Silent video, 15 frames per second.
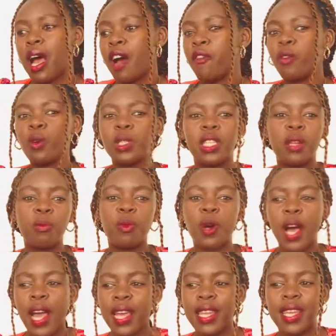I've gotten more
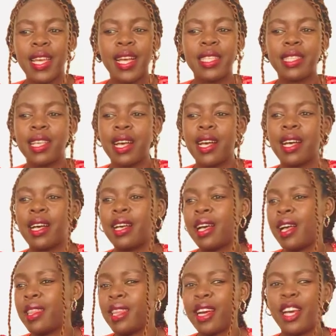ideas
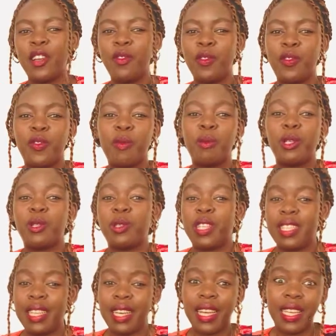and the kind of information
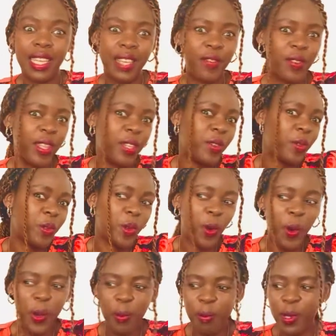that I can give you that you'd
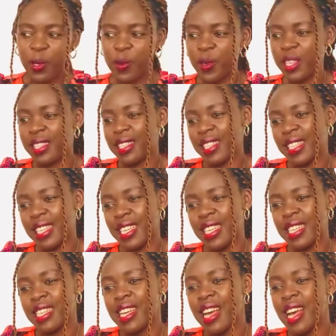all be interested
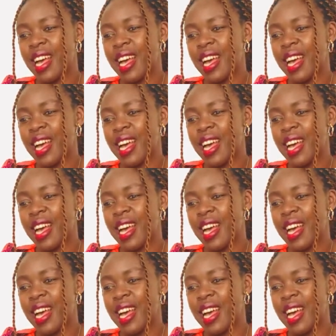in.